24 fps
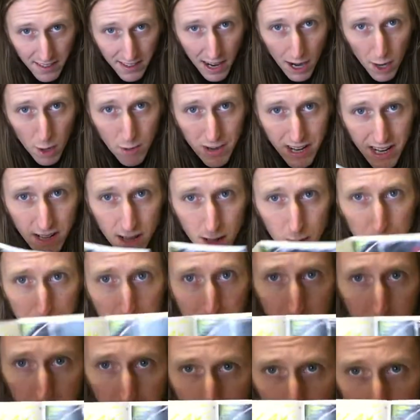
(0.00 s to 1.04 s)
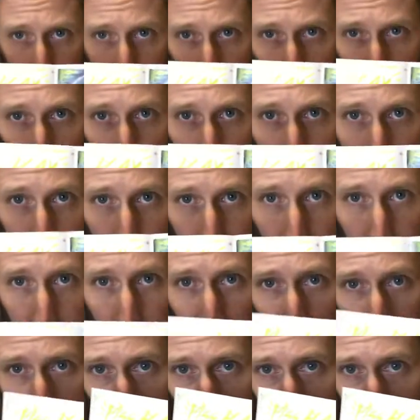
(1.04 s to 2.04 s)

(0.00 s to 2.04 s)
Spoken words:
diary inspired, so text